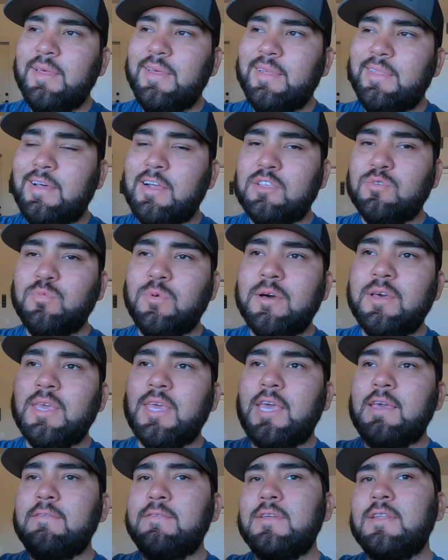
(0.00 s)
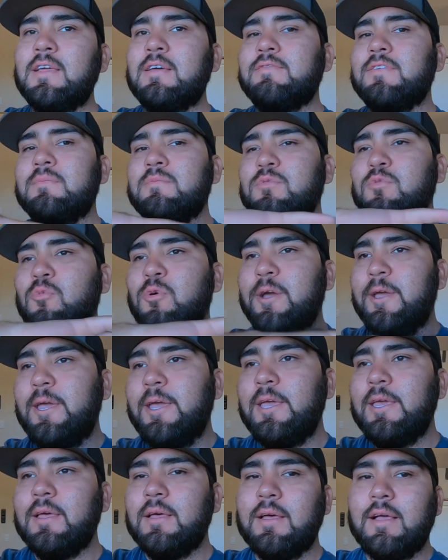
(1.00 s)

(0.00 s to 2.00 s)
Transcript: That's why even if I'm away,